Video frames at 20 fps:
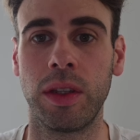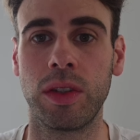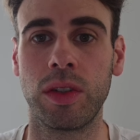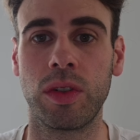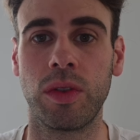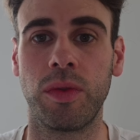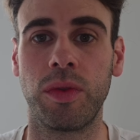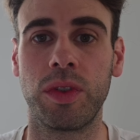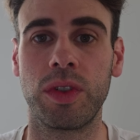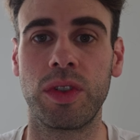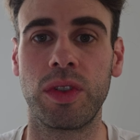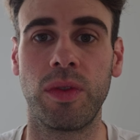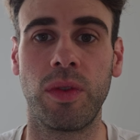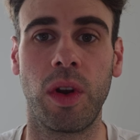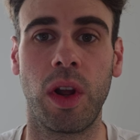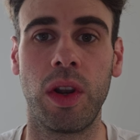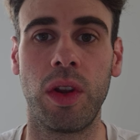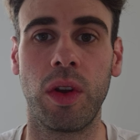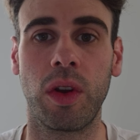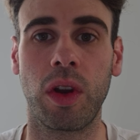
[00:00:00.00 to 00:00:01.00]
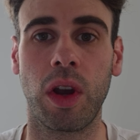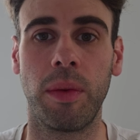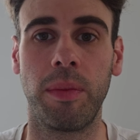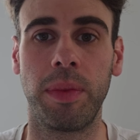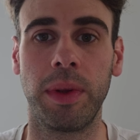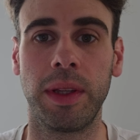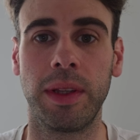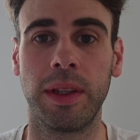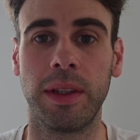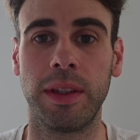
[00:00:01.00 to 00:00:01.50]
So first of all, you
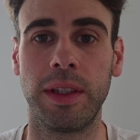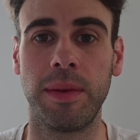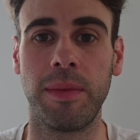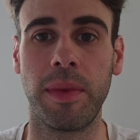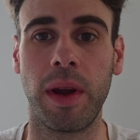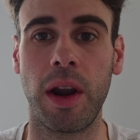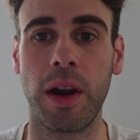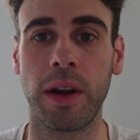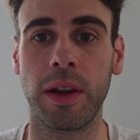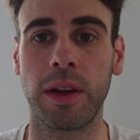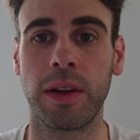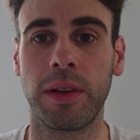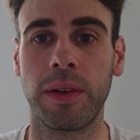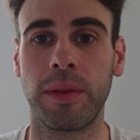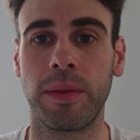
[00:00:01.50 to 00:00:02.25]
copy the DMARC,